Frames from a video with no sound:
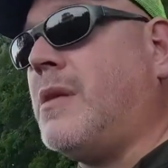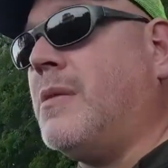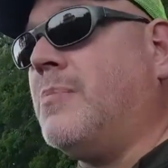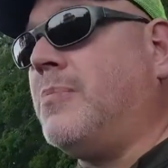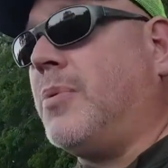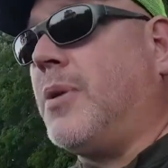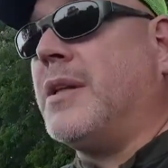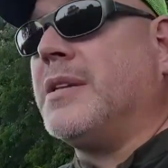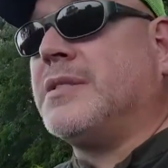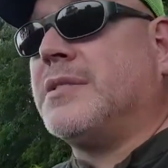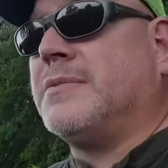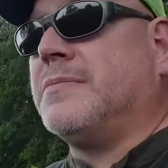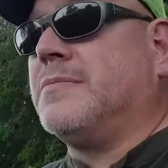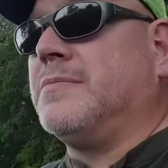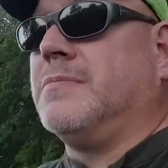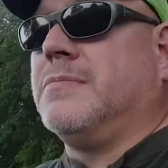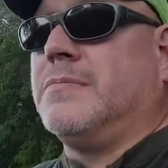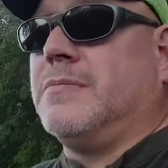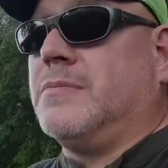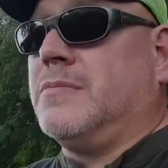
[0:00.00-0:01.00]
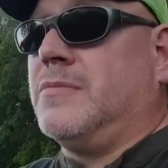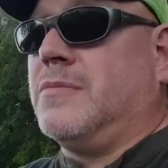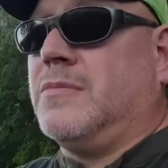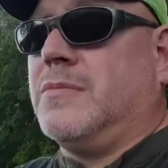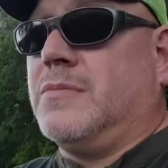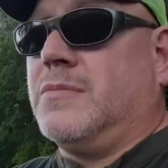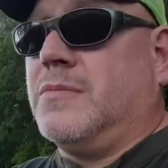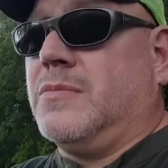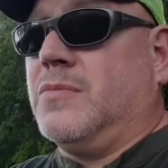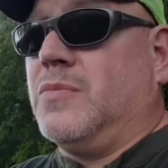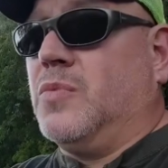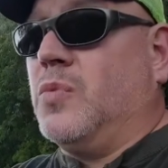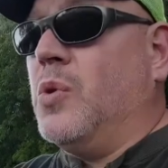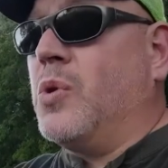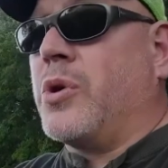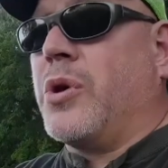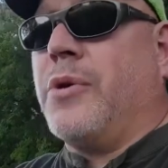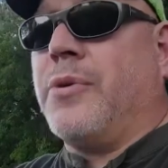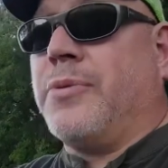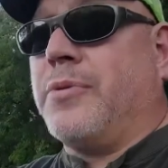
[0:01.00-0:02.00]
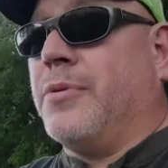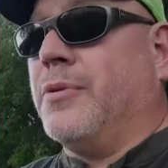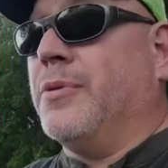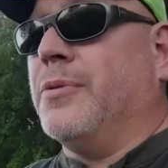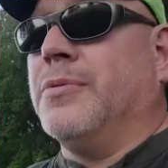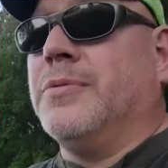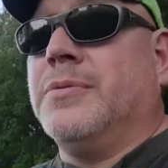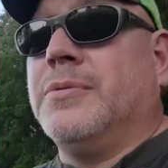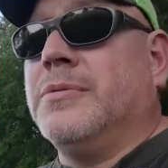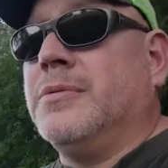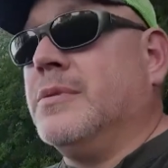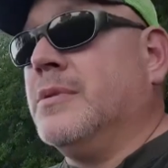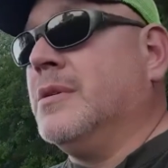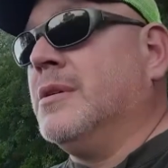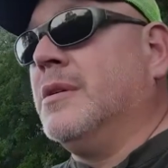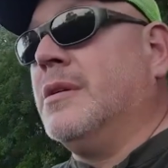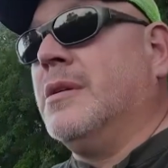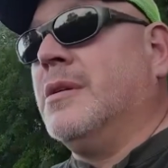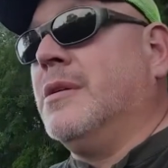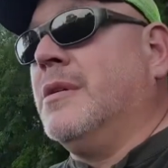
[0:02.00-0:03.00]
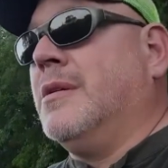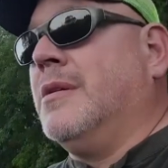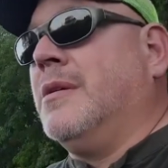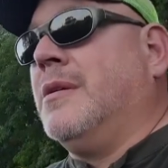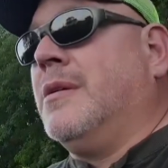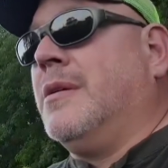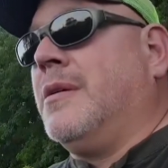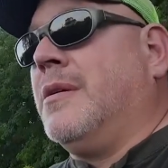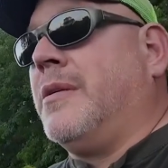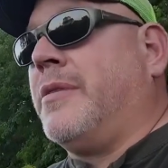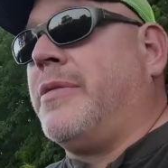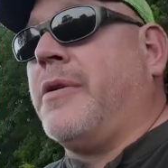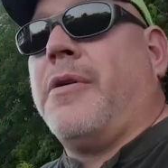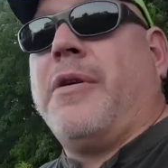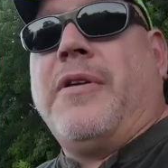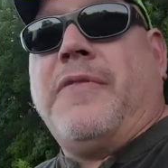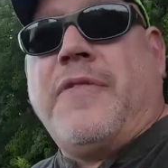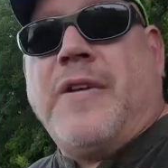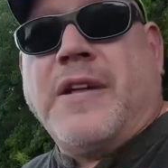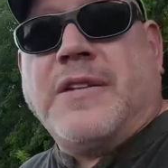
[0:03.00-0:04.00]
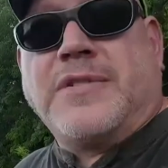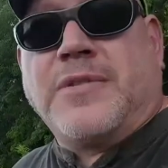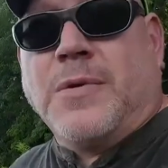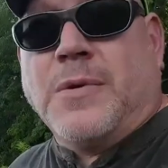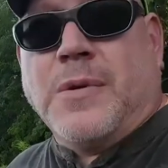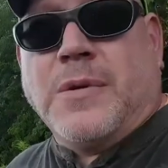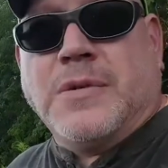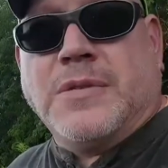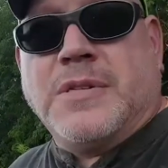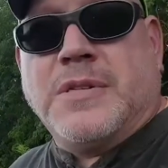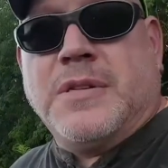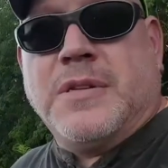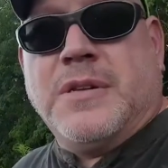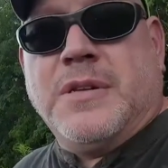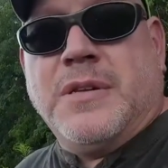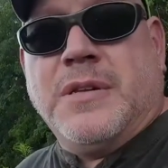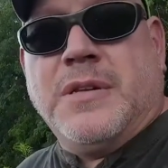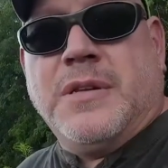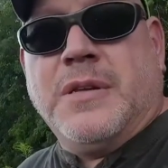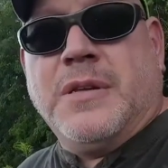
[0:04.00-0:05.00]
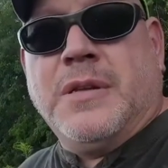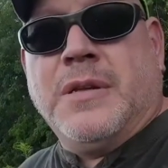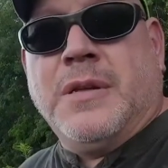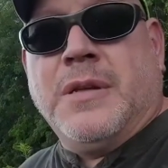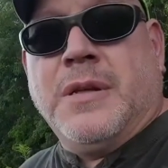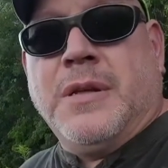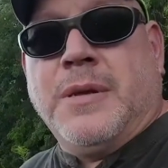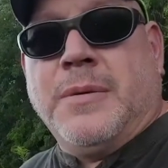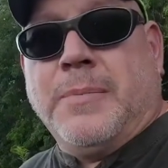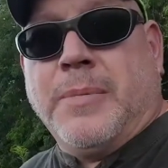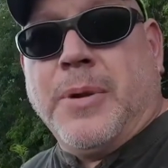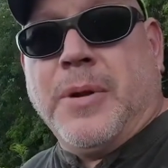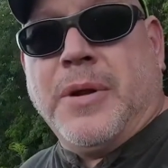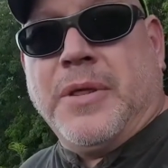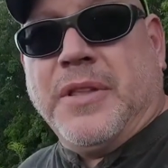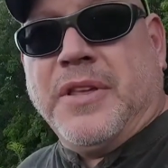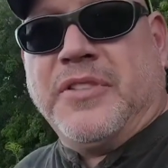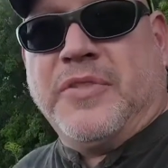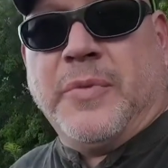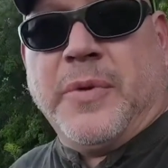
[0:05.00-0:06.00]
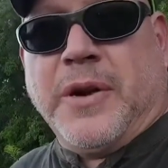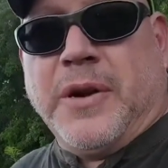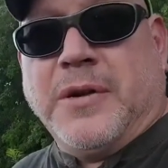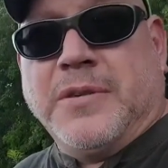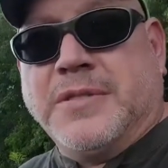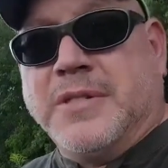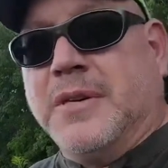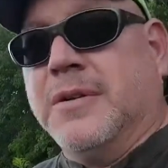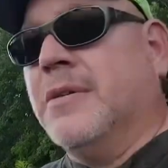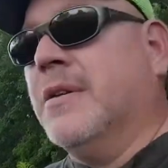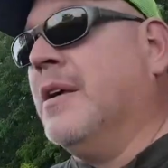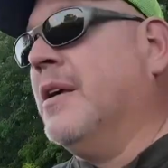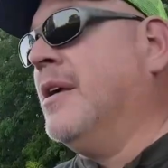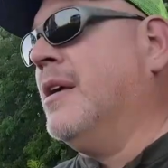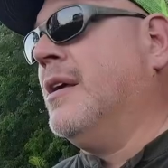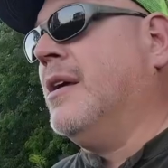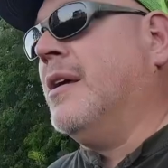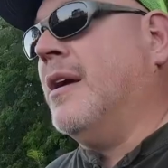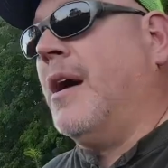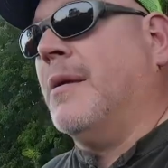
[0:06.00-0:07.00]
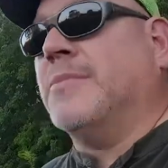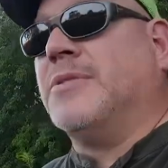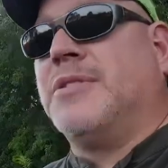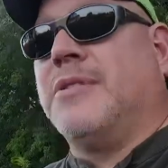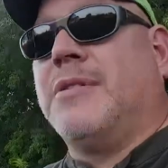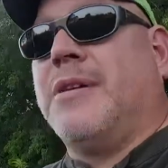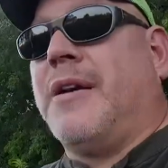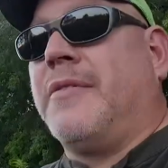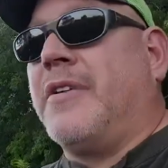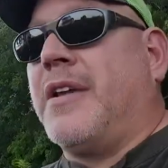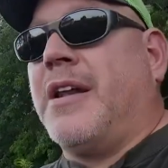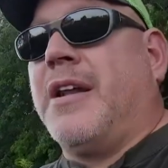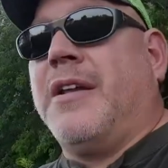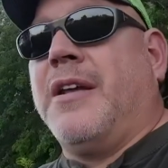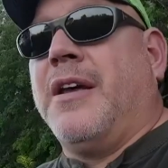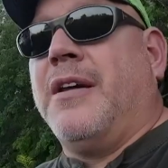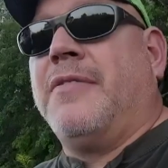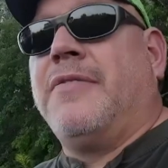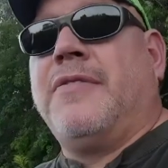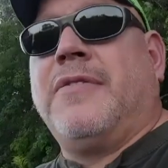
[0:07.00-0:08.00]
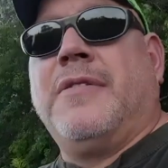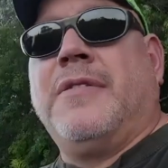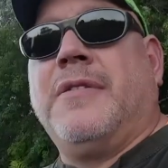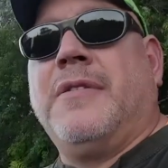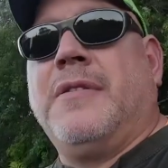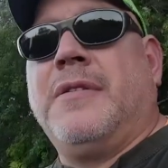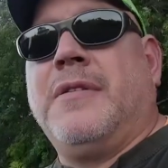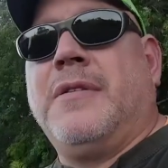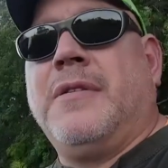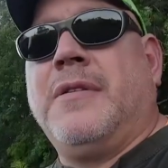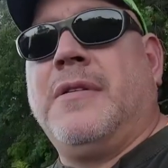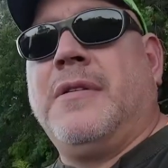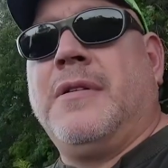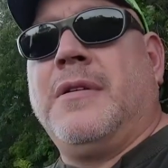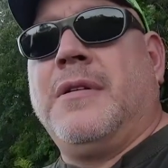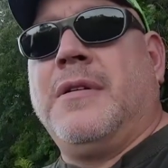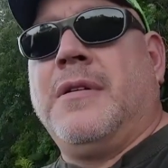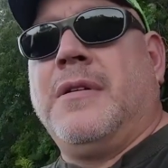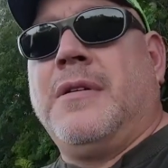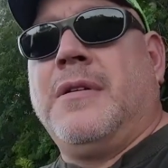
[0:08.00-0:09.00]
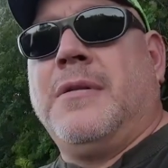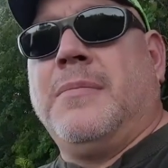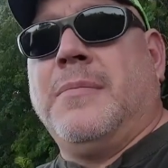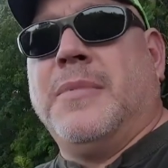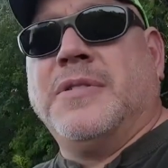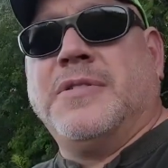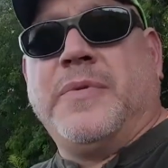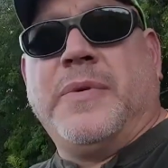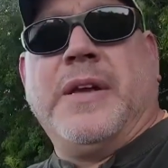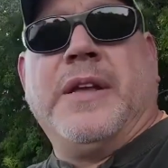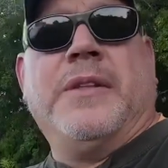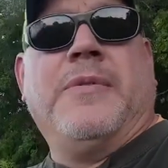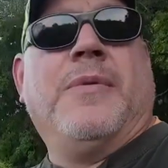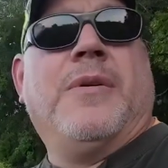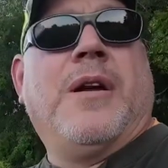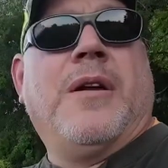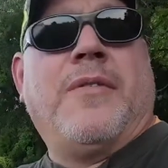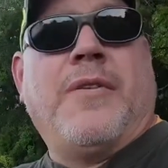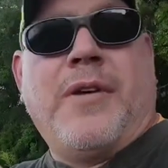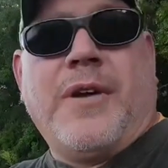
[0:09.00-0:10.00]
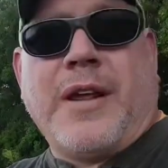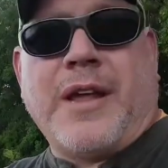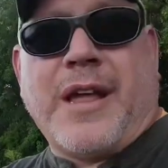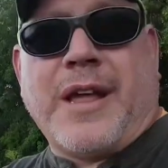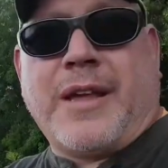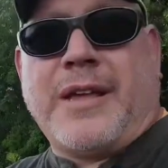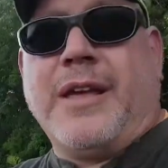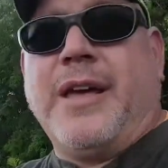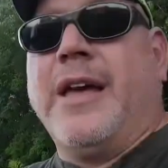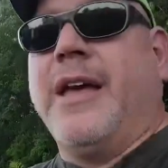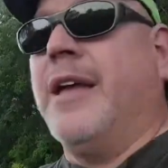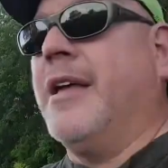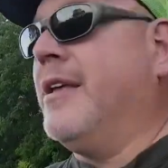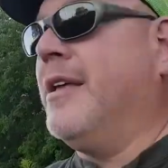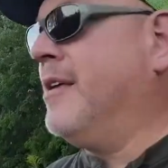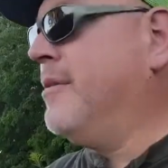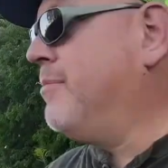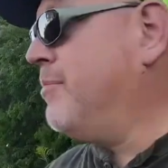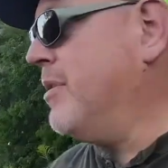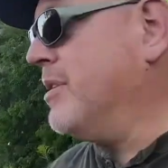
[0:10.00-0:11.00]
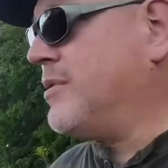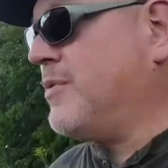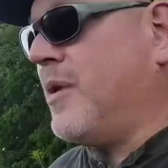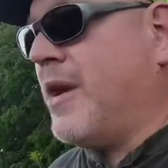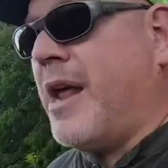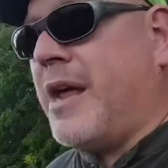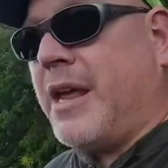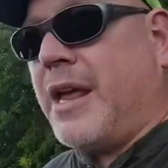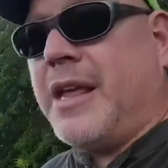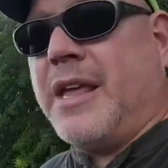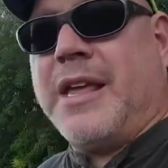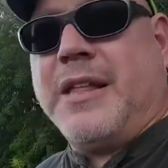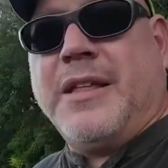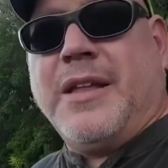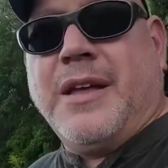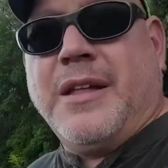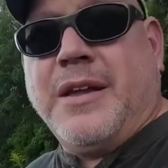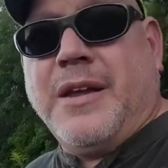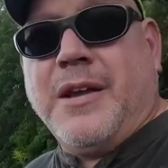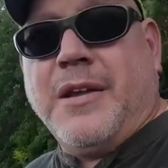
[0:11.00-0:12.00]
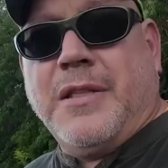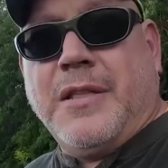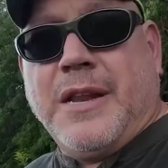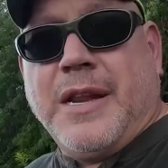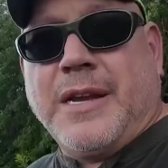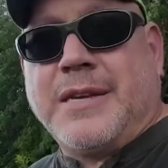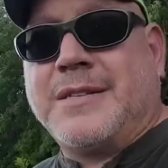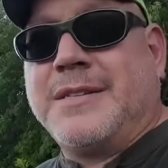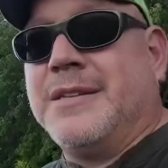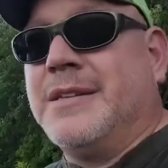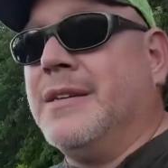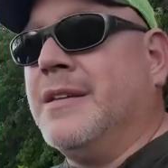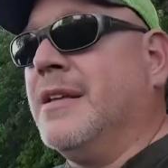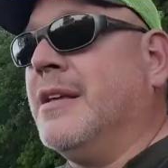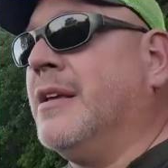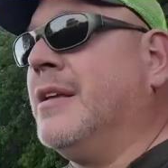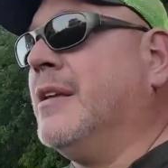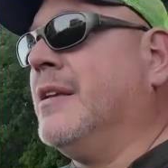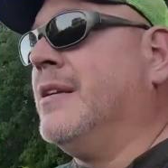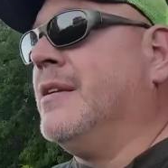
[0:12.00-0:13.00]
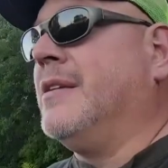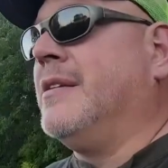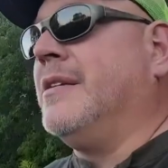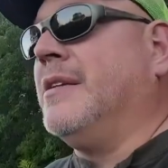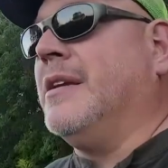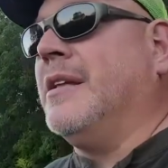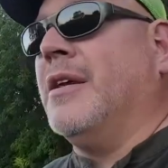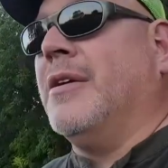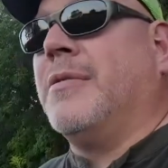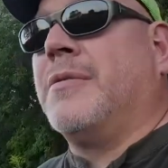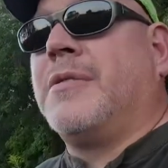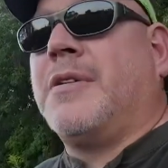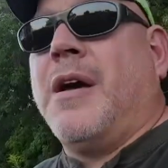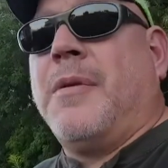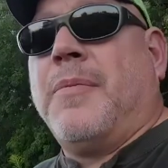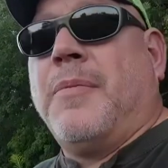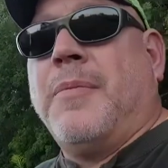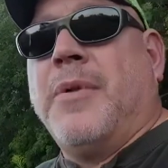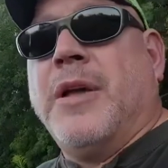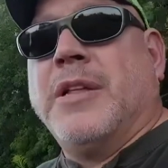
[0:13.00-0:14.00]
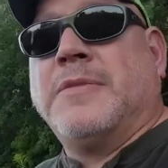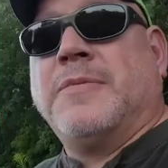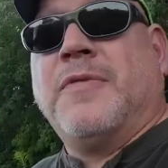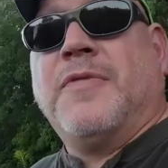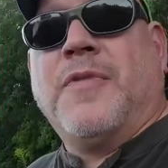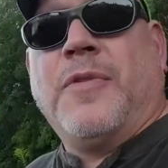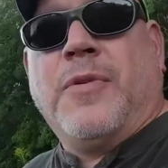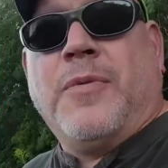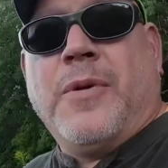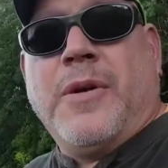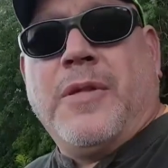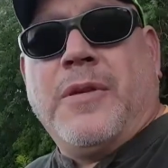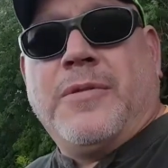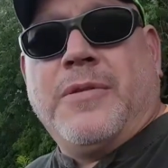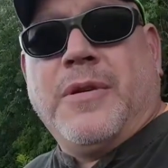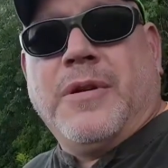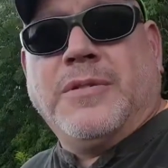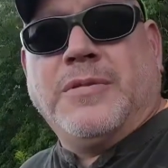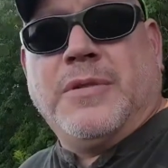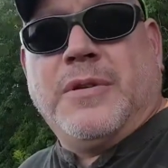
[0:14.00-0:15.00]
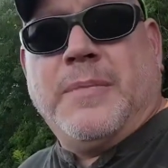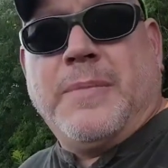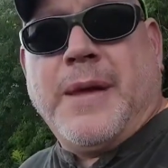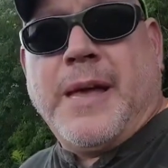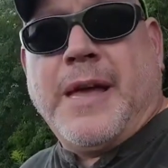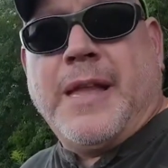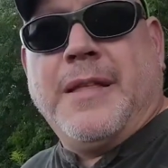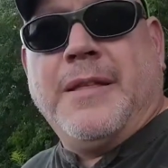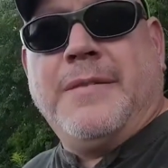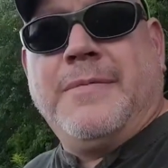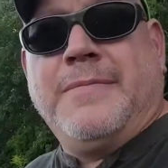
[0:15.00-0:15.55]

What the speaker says: Plus, we'll go through 30 face cords burning this winter. So I'm sure I've got enough between what I've already got cut, plus what I can get done here in the next, you know, couple months before the weather turns really bad.